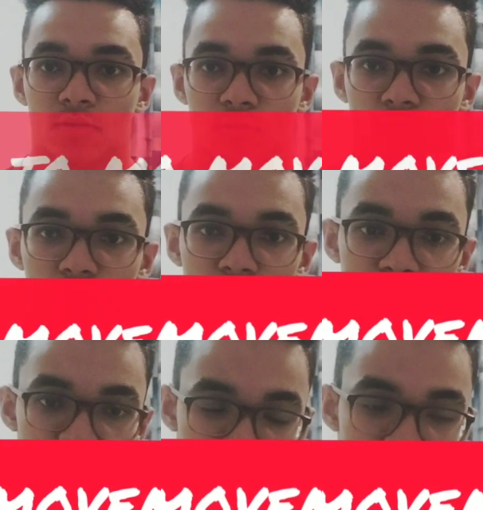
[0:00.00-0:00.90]
to
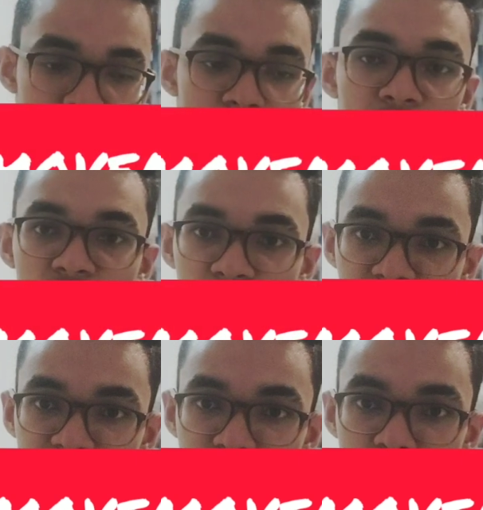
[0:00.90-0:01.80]
train in
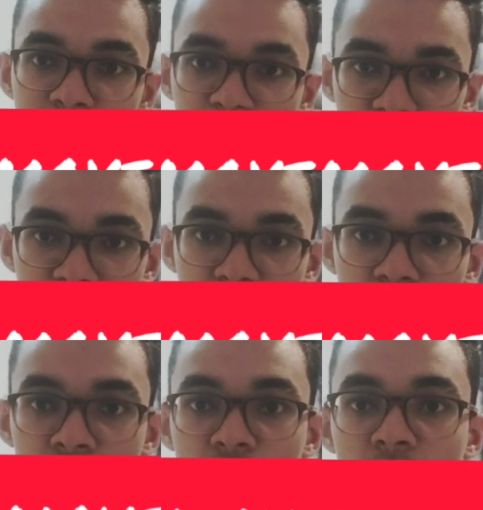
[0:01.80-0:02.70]
specific movements
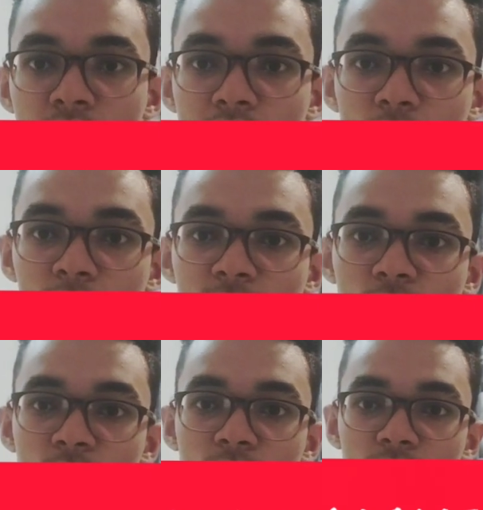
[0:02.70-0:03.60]
again, and
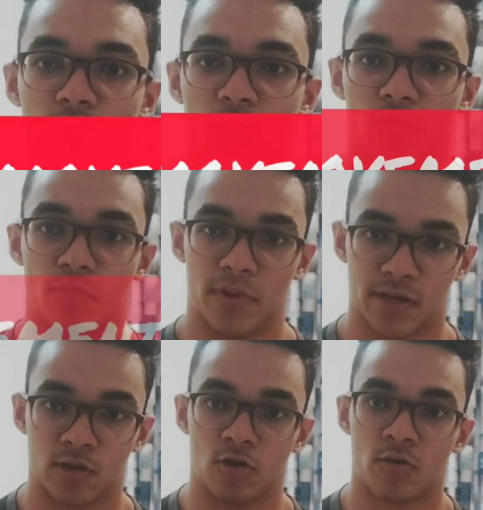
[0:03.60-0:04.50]
also to
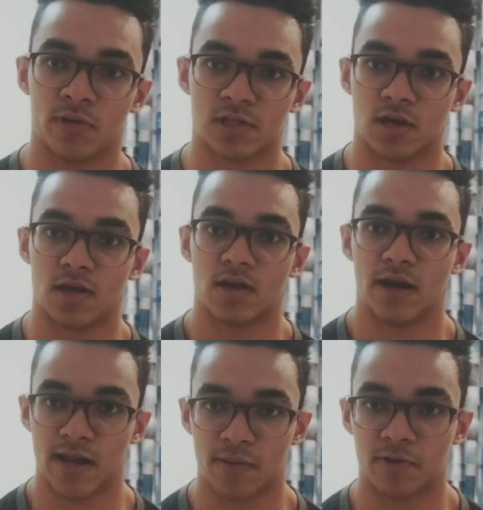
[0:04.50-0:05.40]
make neuromuscular
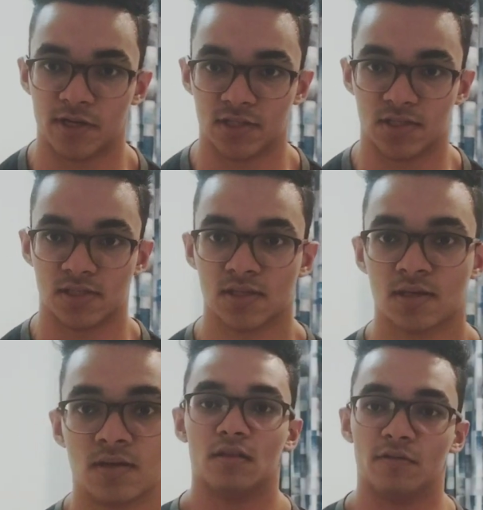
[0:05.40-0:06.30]
adaptations.
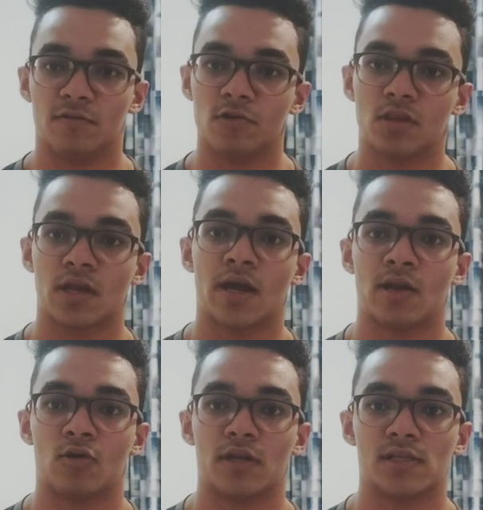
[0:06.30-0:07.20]
The fourth thing I
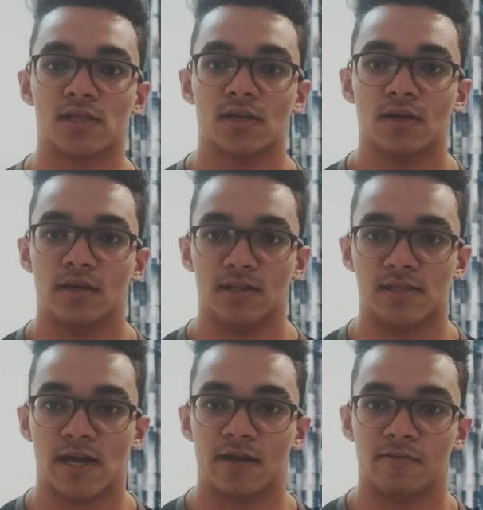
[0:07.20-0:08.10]
noticed
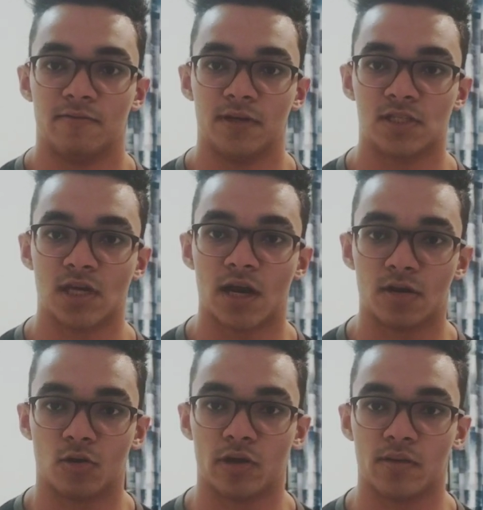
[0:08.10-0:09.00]
is that we
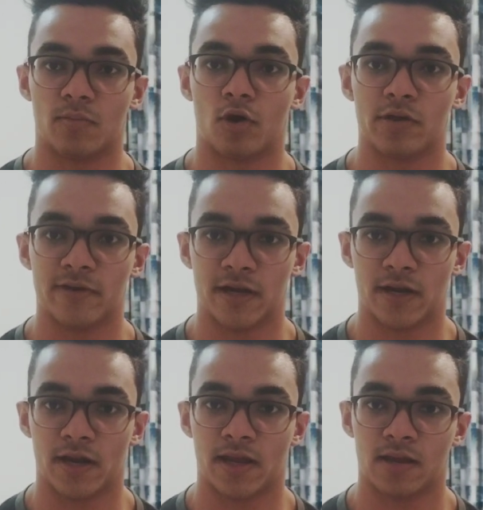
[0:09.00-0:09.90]
start doing body weight
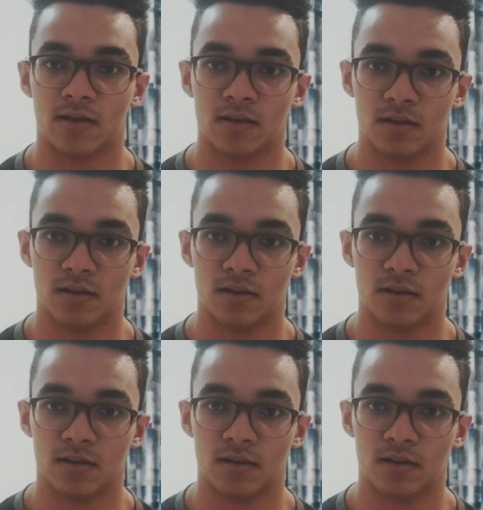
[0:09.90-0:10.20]
training